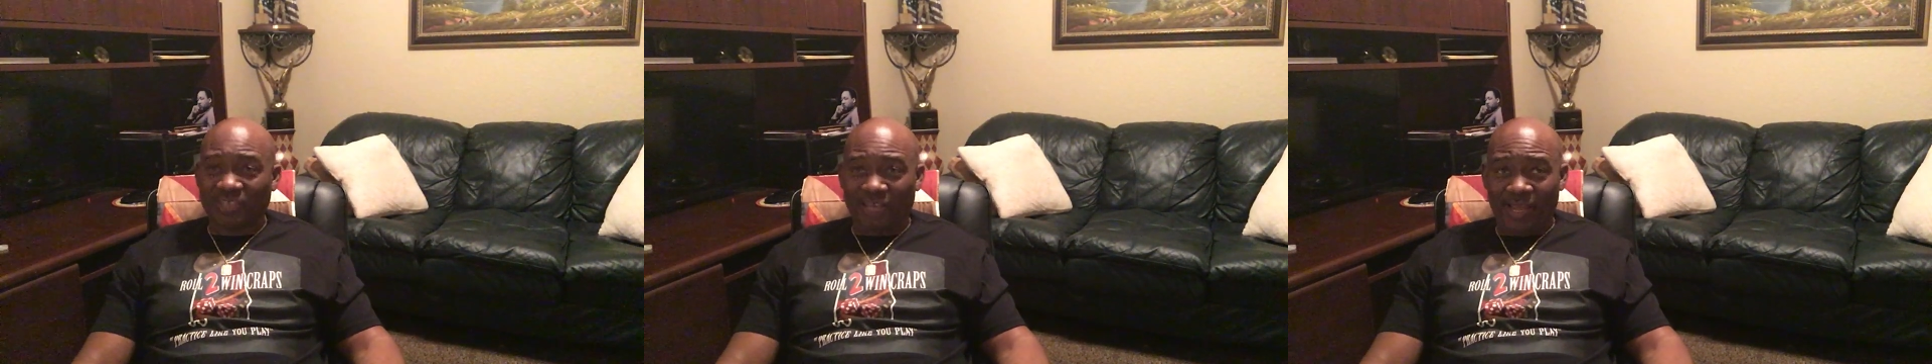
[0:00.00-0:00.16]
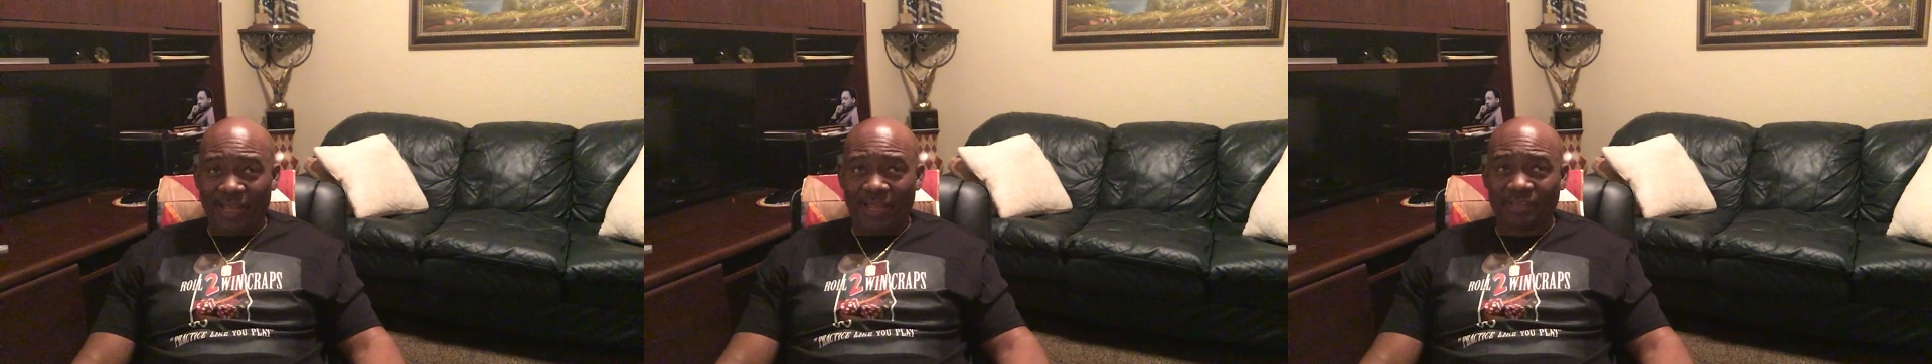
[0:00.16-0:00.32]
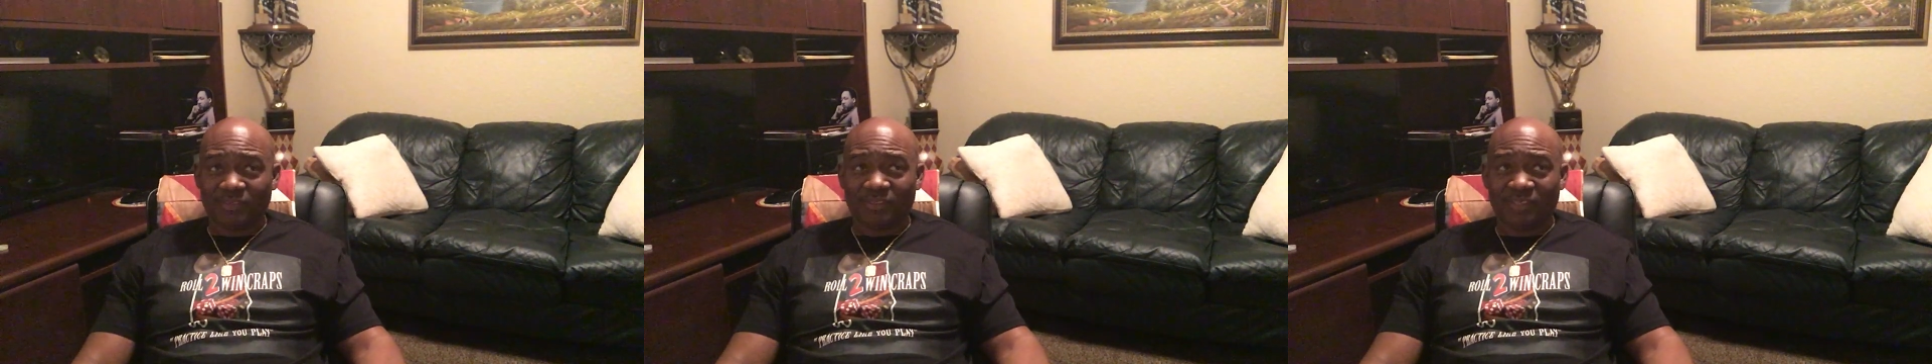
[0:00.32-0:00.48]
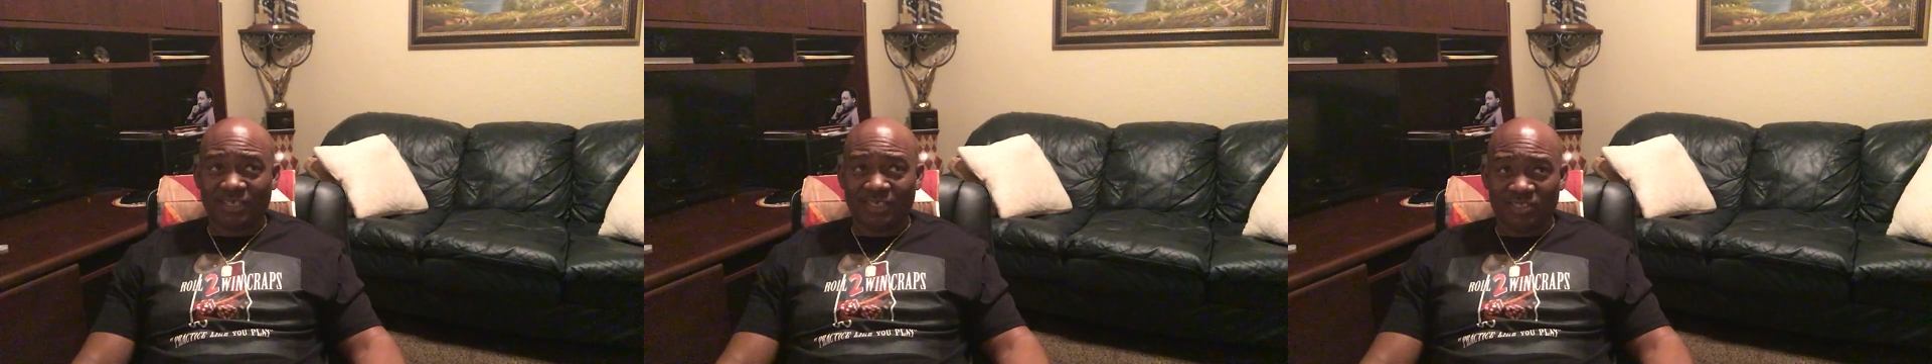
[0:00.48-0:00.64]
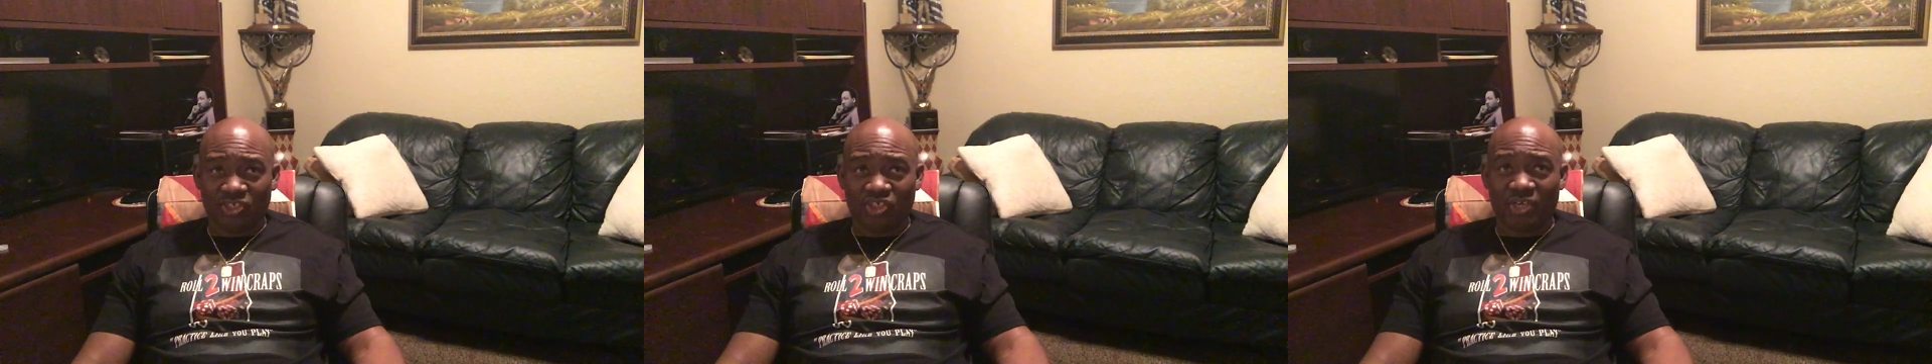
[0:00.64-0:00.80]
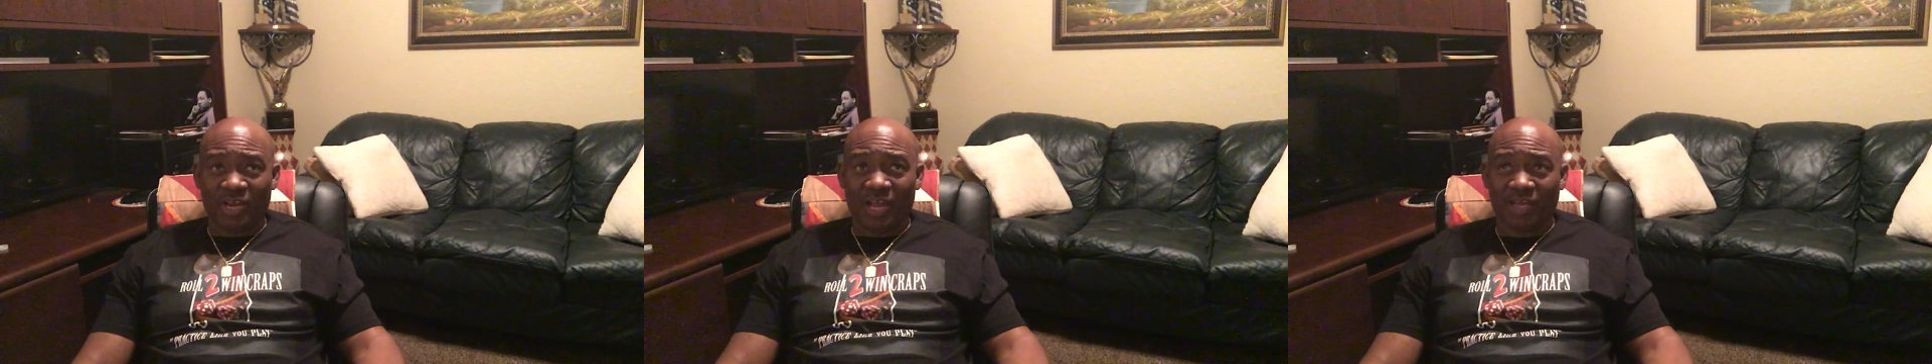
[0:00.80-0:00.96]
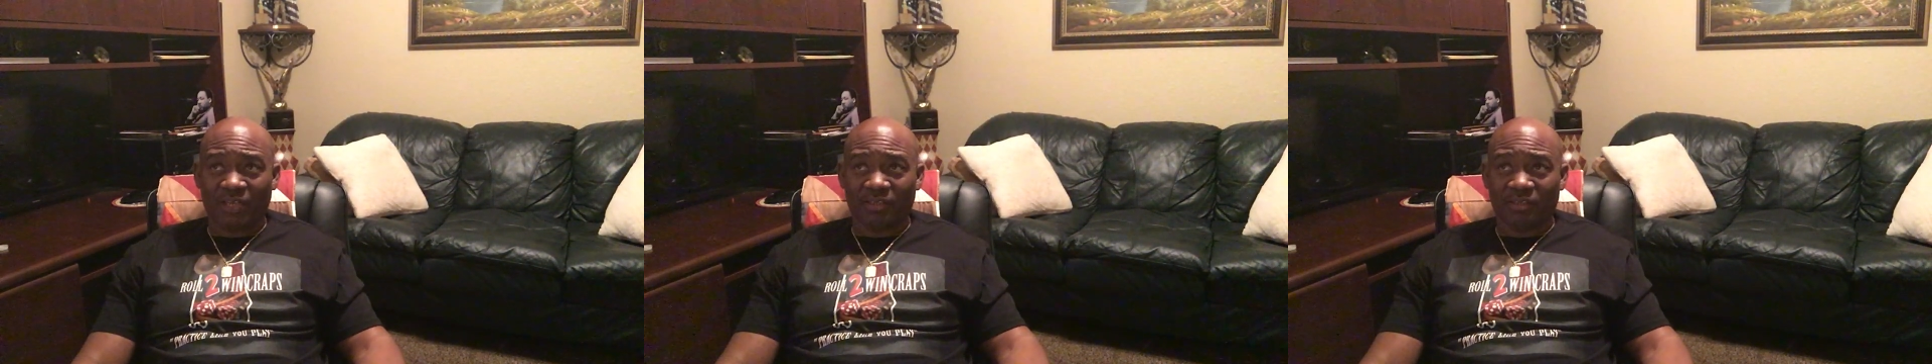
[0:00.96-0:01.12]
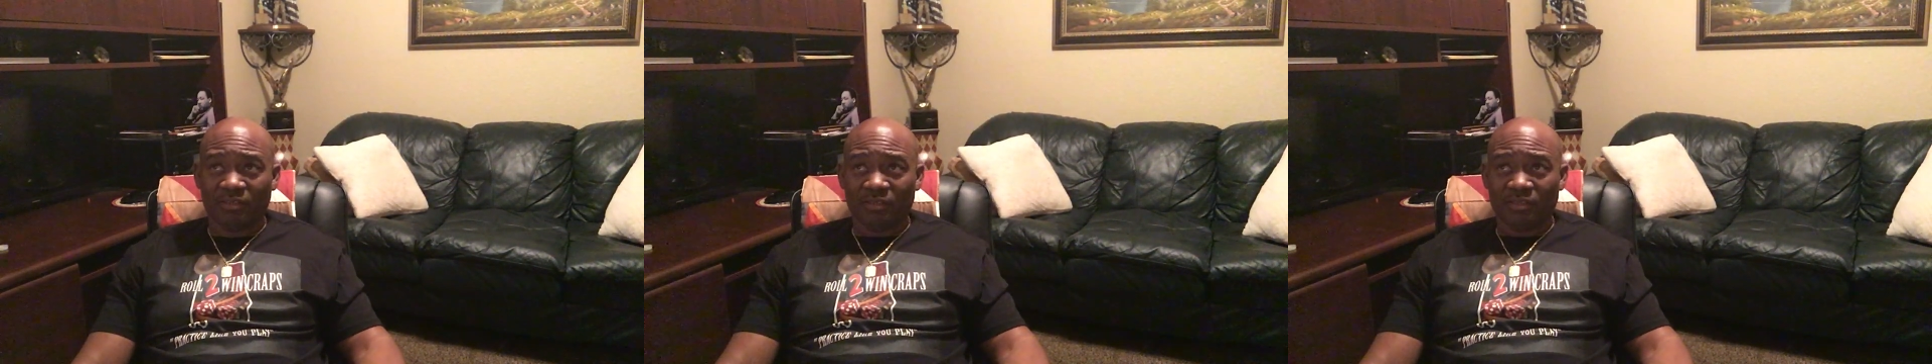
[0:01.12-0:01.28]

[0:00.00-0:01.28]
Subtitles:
hand he shot,